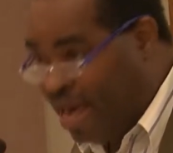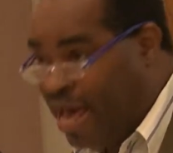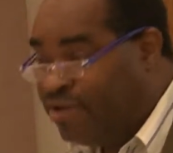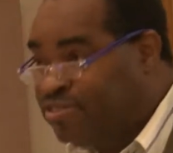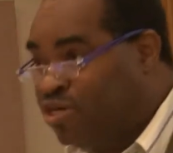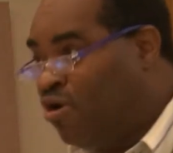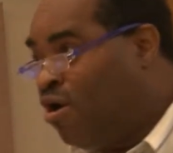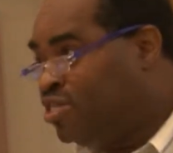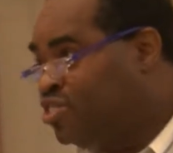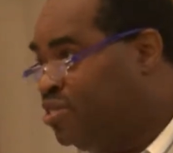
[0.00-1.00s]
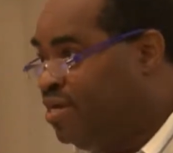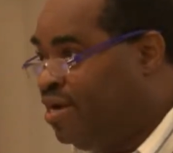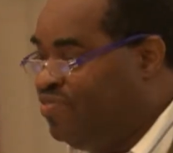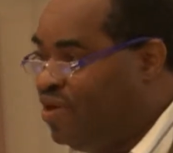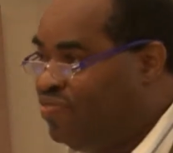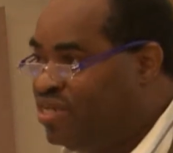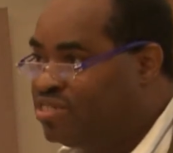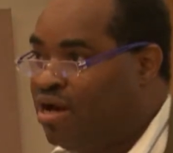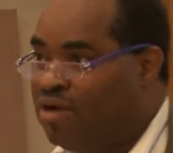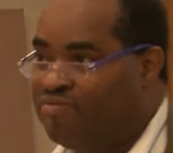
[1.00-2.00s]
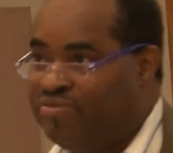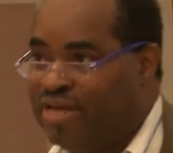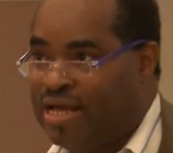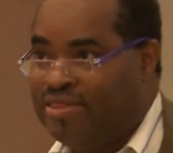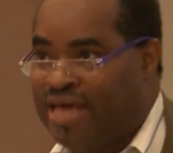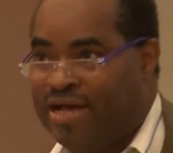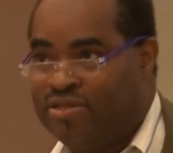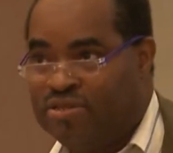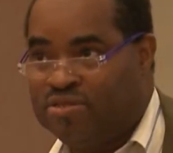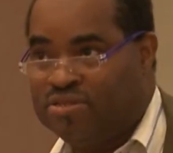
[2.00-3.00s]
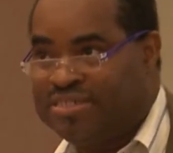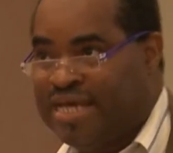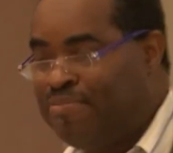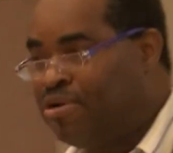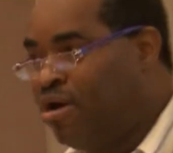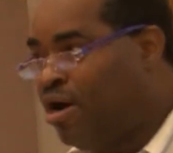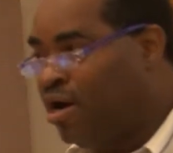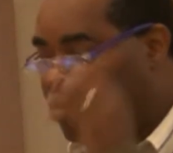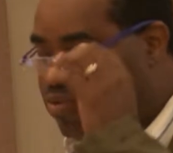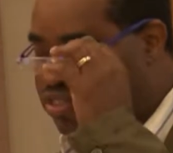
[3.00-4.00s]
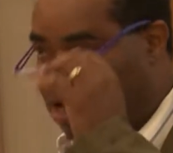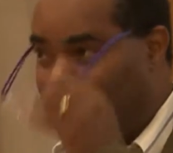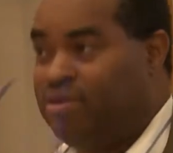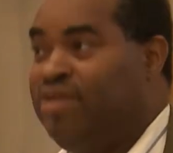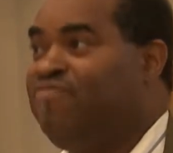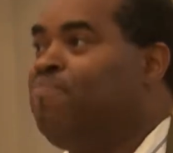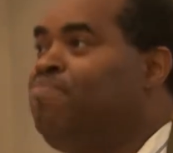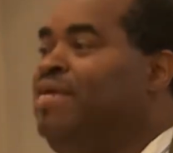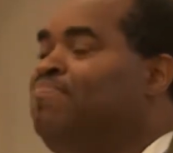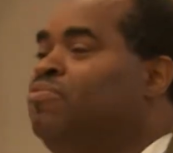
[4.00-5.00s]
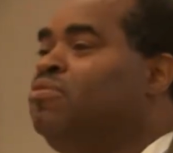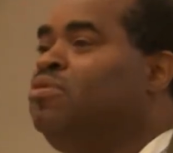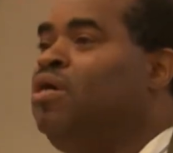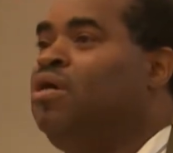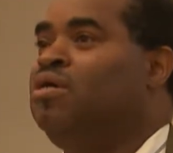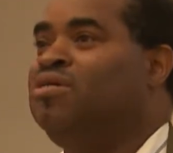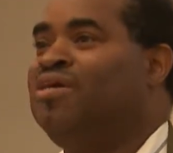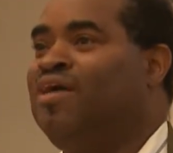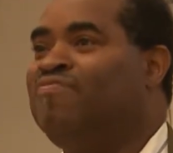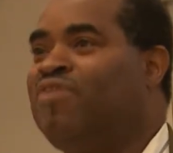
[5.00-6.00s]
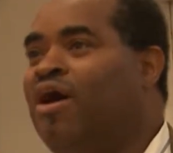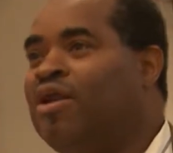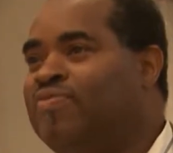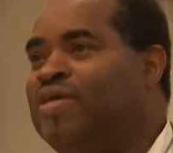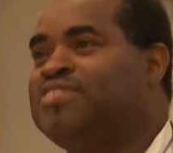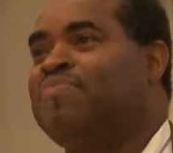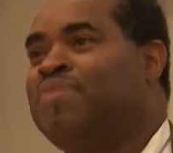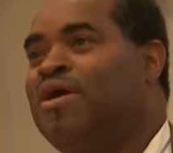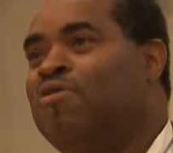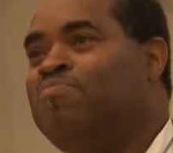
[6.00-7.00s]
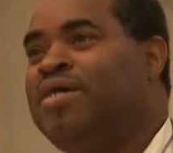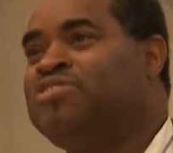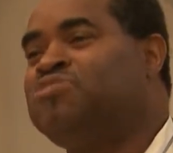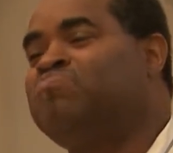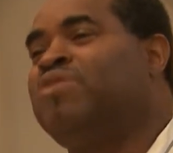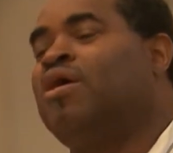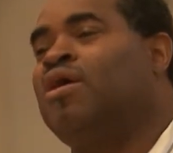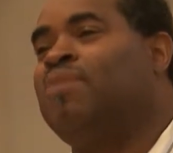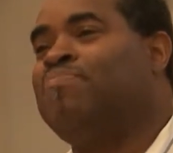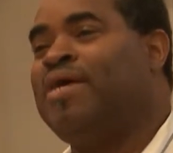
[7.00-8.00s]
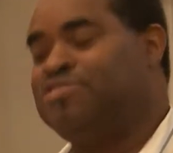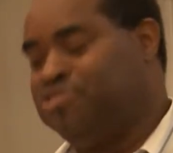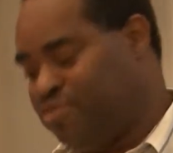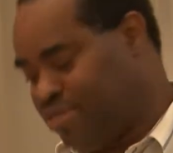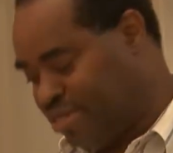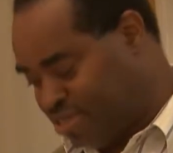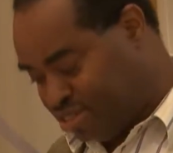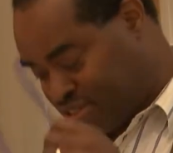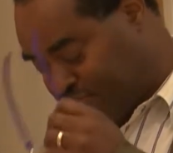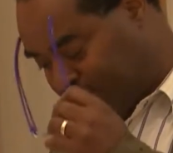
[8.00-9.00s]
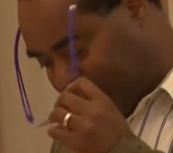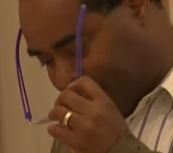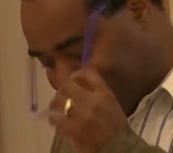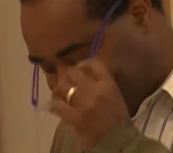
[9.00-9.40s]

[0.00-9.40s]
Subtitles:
And there was a caution there that that seminar was only for people of color. That's something I'll mention, come back to in just a minute.